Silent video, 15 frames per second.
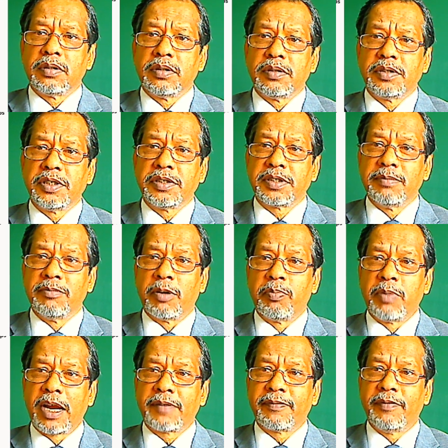System or
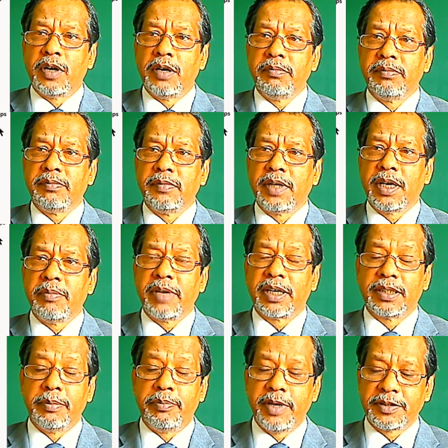platform, and
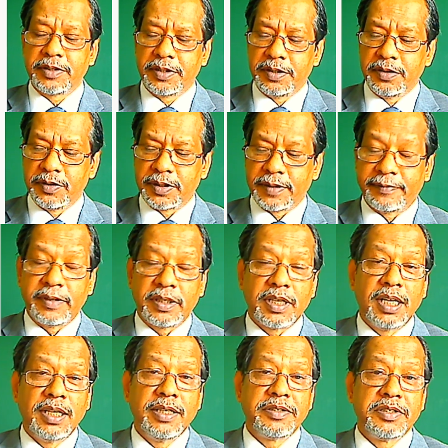make the best use of it.
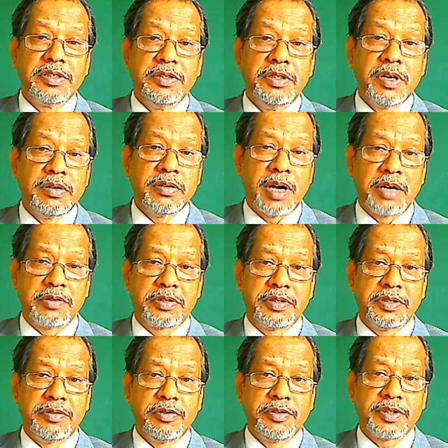Unless you know how to
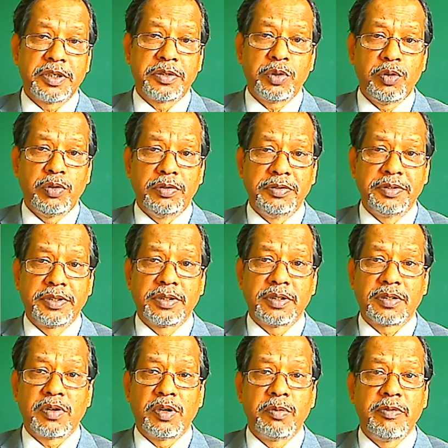use the tools,
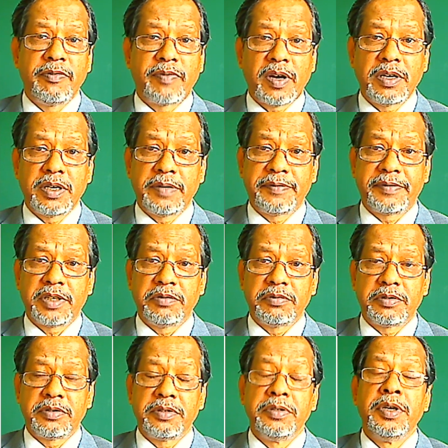it's going to be very
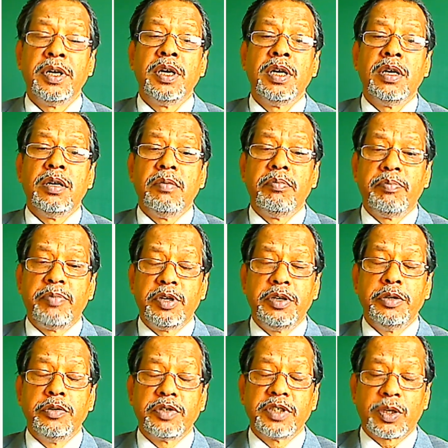difficult to
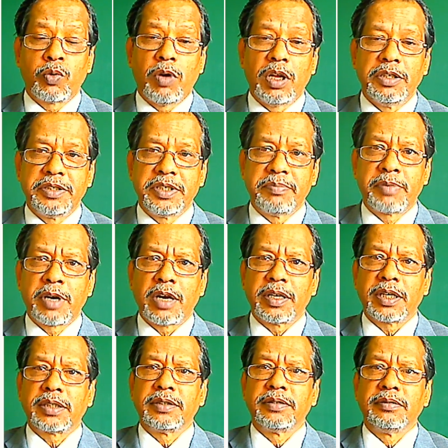produce a quality
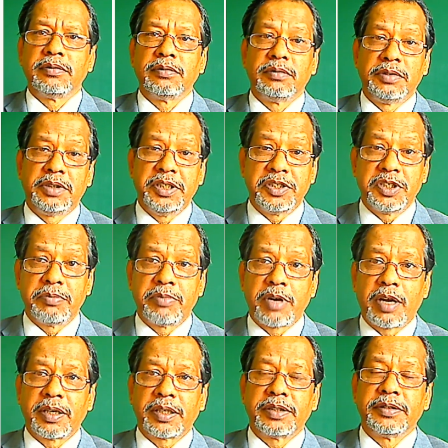product, teaching
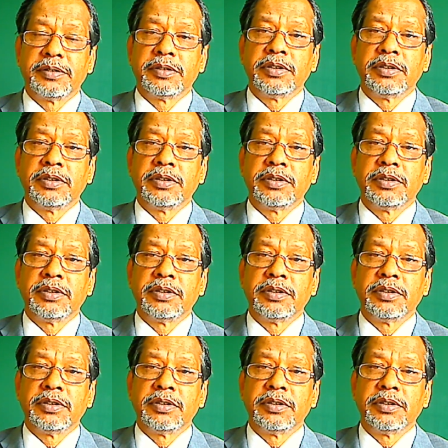product.